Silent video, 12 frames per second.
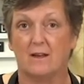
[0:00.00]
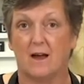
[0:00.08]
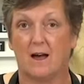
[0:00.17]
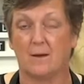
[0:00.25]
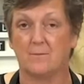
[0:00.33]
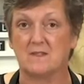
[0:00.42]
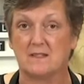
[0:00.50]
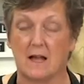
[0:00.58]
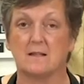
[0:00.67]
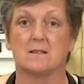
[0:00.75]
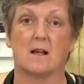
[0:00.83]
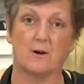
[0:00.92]
Um,
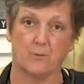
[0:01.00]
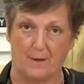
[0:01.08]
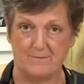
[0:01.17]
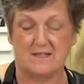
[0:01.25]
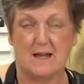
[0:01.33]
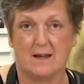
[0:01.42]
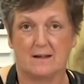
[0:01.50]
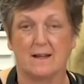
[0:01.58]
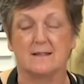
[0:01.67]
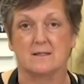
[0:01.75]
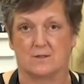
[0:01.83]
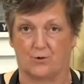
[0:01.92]
sets on our website.
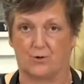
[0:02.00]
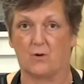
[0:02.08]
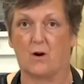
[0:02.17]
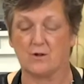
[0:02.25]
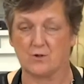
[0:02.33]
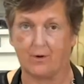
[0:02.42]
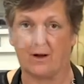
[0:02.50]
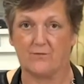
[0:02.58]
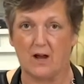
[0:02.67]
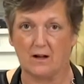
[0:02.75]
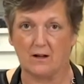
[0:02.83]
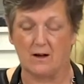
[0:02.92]
It's studio R twelve
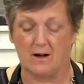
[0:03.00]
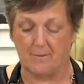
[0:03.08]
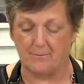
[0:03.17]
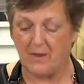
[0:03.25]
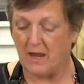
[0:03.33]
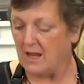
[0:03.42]
dot com,